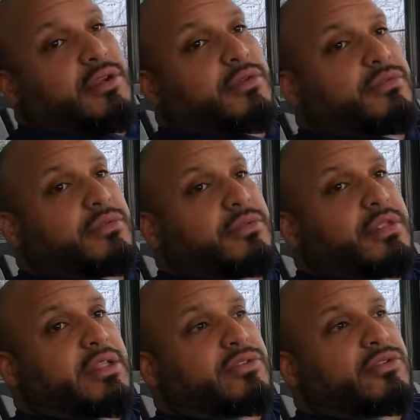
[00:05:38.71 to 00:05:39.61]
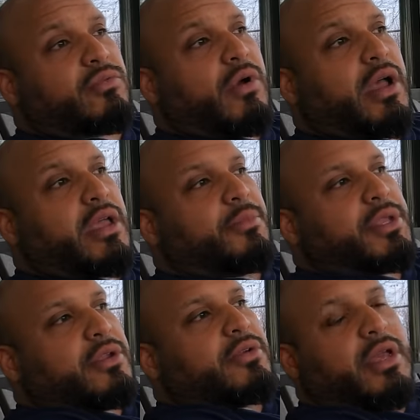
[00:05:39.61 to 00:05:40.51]
know that's why I'm
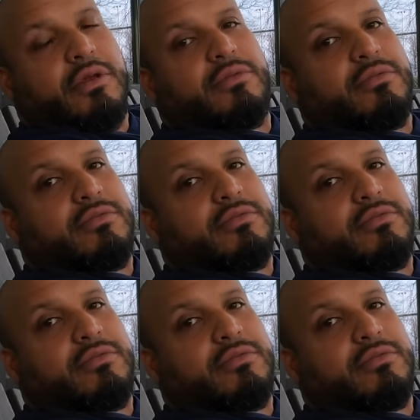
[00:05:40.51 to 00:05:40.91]
here now.